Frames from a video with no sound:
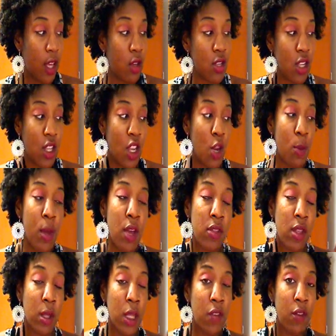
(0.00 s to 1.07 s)
and use a little bit
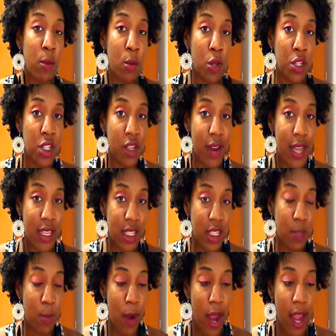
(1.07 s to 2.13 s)
of the leave-in moisturizing
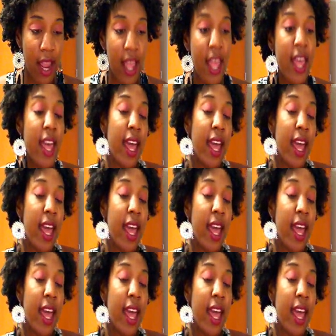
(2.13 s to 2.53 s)
spray.